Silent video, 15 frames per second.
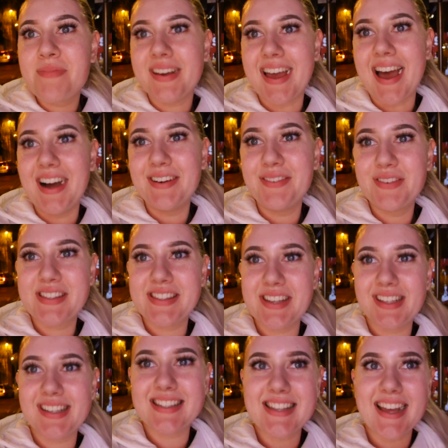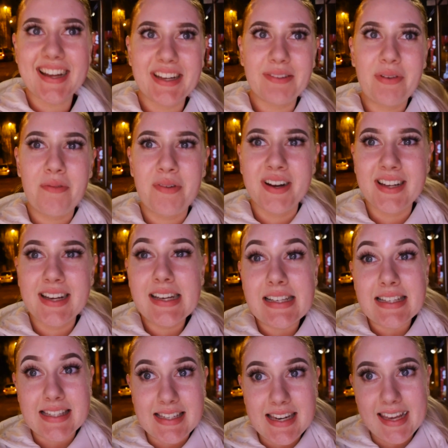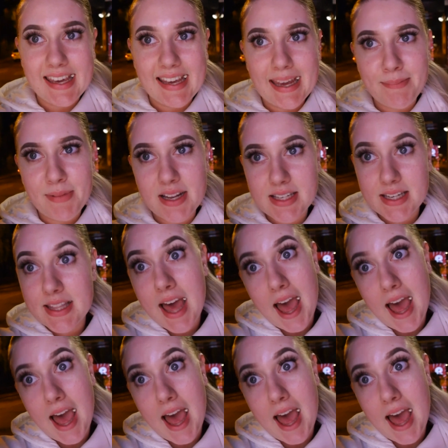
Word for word: But yeah, we'll see you in a second when we're sneaking him into